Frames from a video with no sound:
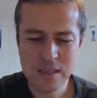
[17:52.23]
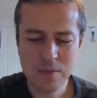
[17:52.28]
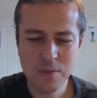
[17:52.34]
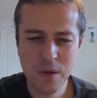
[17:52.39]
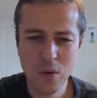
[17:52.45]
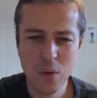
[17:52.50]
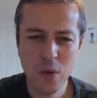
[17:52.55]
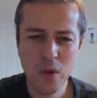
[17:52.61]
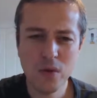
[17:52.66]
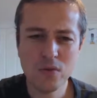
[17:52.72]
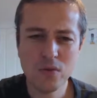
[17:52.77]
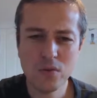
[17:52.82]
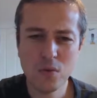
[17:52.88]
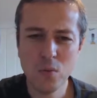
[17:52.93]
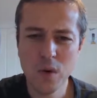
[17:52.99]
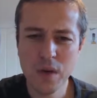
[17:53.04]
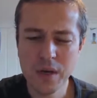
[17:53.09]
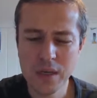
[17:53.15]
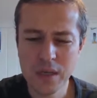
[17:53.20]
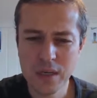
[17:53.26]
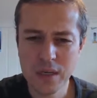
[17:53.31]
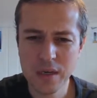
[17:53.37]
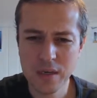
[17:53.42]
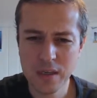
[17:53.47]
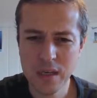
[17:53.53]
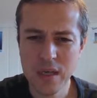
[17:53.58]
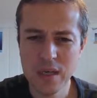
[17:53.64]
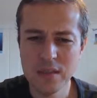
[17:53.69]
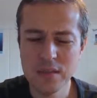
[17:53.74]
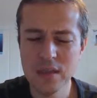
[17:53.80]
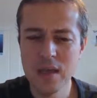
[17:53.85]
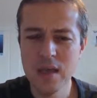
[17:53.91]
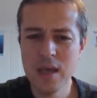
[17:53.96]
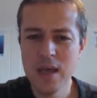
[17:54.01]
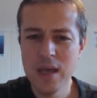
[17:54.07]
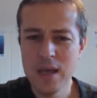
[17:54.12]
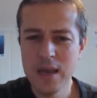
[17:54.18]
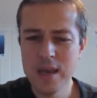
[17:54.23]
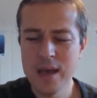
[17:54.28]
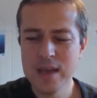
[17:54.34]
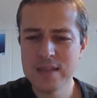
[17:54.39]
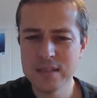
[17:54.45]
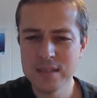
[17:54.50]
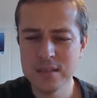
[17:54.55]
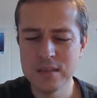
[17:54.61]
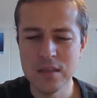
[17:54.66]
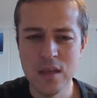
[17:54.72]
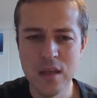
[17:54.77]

but we also want to create a lesson,